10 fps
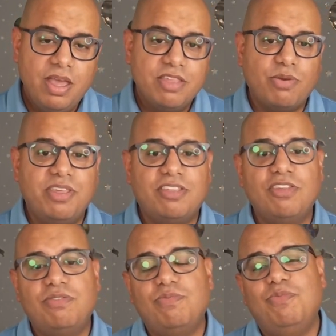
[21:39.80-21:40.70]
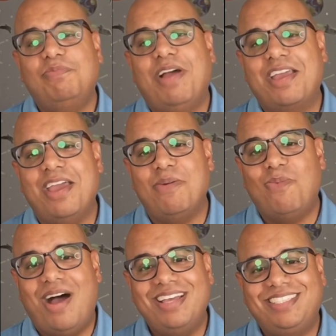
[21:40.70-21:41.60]
So this is, again,
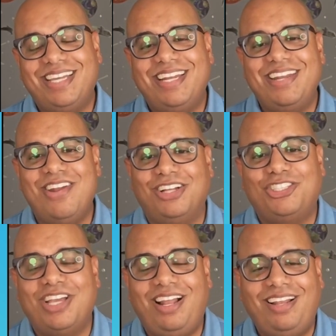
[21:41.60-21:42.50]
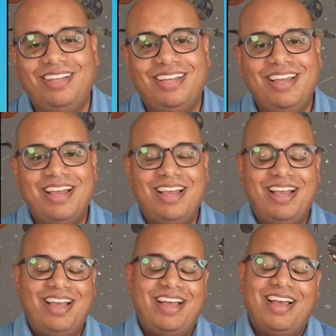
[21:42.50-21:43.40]
WISE in a nutshell.
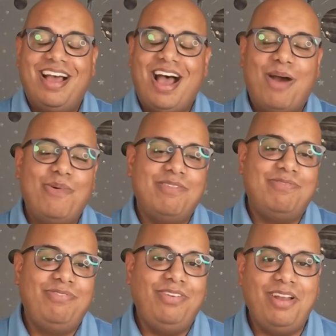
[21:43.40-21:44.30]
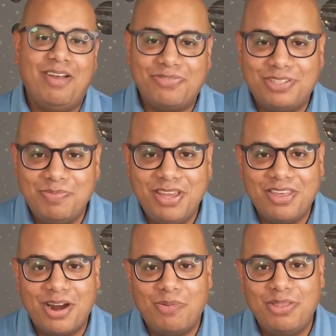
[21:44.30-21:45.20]
I would have loved to be
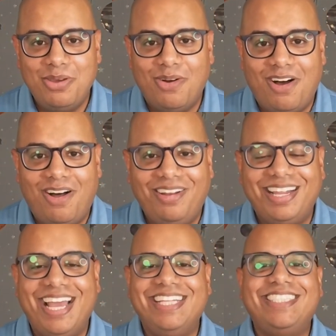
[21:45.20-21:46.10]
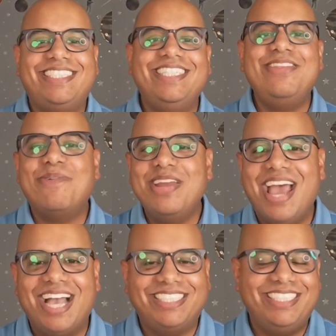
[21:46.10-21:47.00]
there with you all and see the
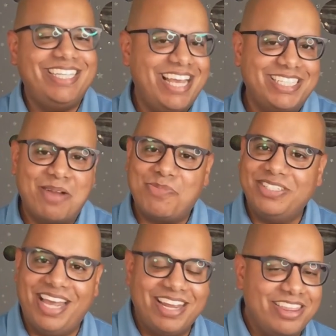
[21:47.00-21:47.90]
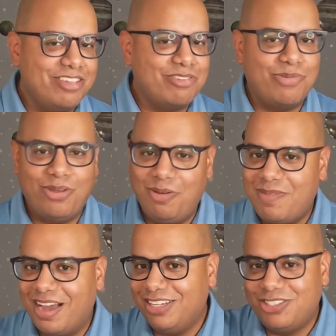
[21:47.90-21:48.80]
reaction as I'm presenting this, with all
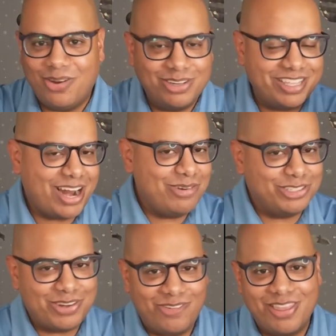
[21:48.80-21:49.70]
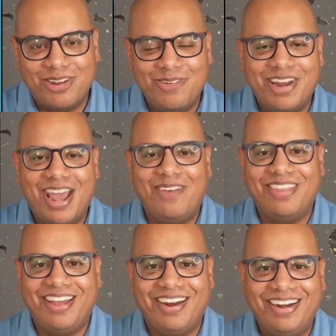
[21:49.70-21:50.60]
my jokes that I was throwing out
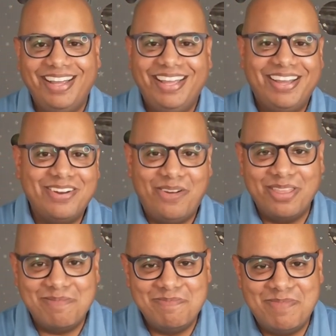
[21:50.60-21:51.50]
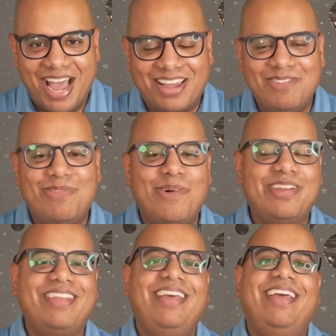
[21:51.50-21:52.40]
there and all the back and forth.